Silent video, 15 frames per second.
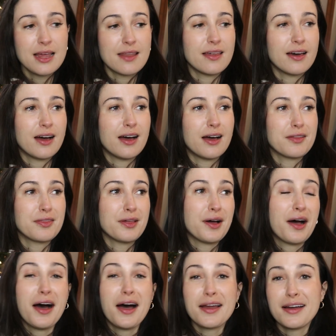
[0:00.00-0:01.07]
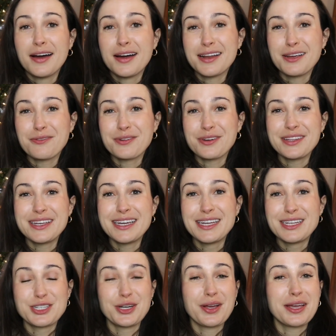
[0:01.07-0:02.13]
The hot honey really
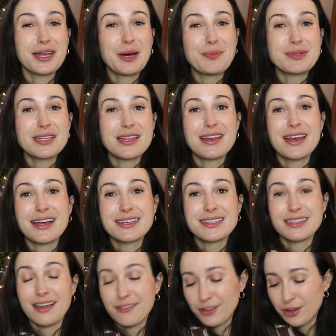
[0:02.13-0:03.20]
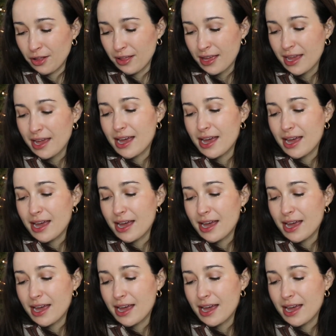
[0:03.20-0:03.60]
took it up to the next level,